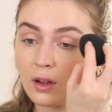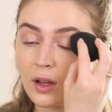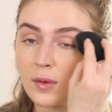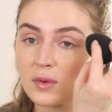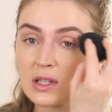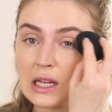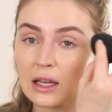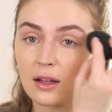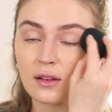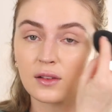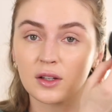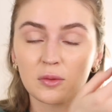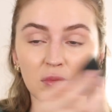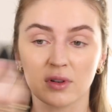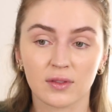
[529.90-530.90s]
I'm just taking a
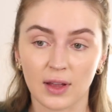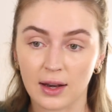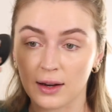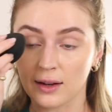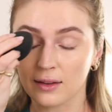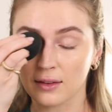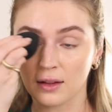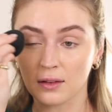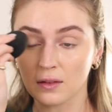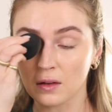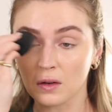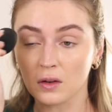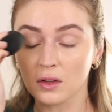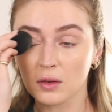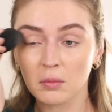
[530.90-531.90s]
little bit of that excess
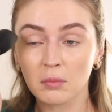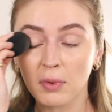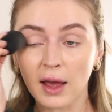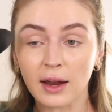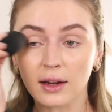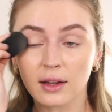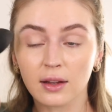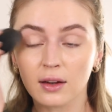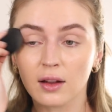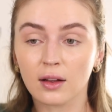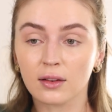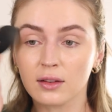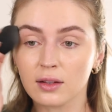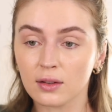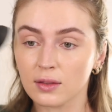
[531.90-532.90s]
and just patting it
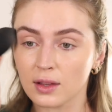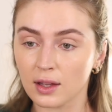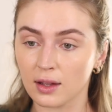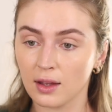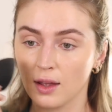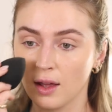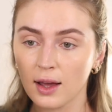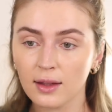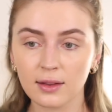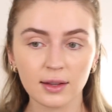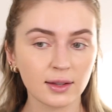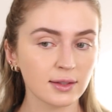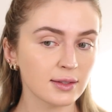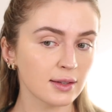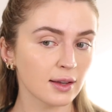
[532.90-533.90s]
onto the
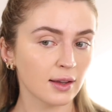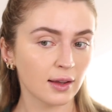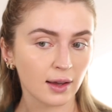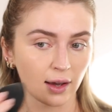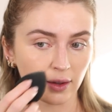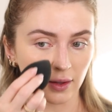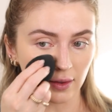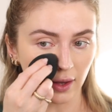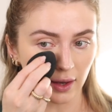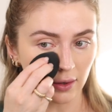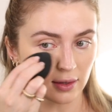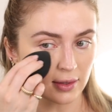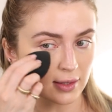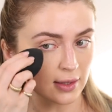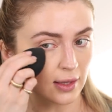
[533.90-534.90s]
eyelids. And then that
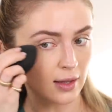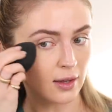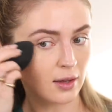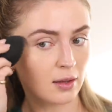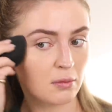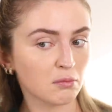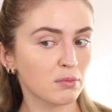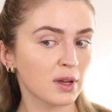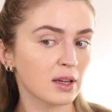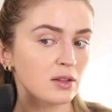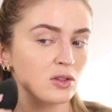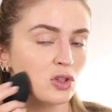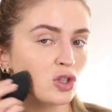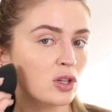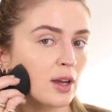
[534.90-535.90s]
is the
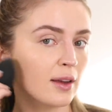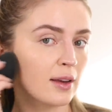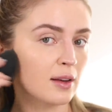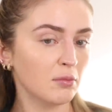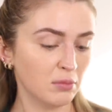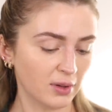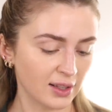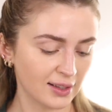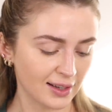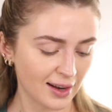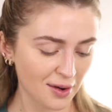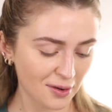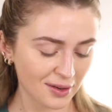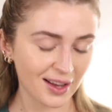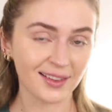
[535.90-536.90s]
base shade blended
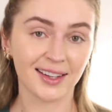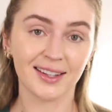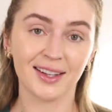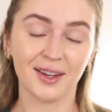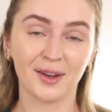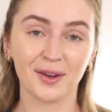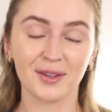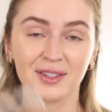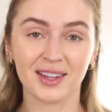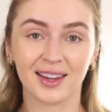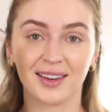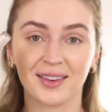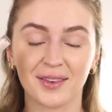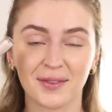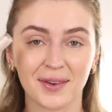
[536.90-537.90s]
out. And then he goes
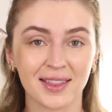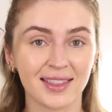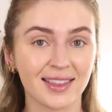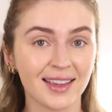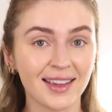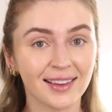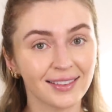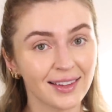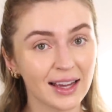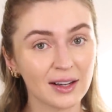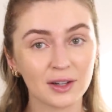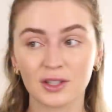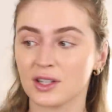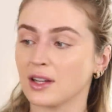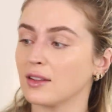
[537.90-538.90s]
in with the
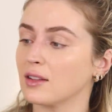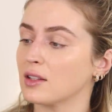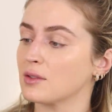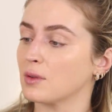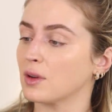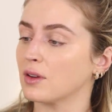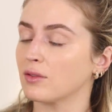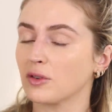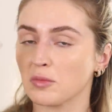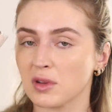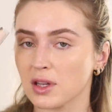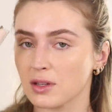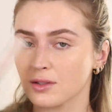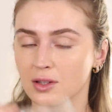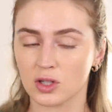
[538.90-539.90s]
lighter shade. This one for
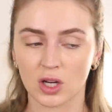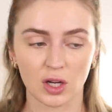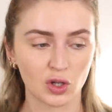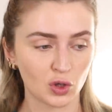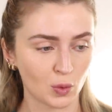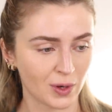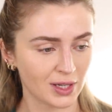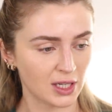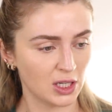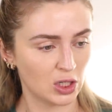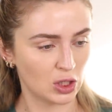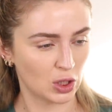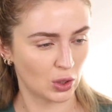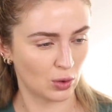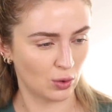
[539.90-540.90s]
me is the shade
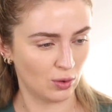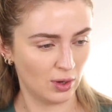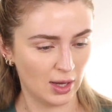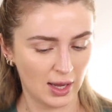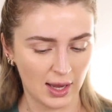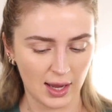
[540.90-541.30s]
22.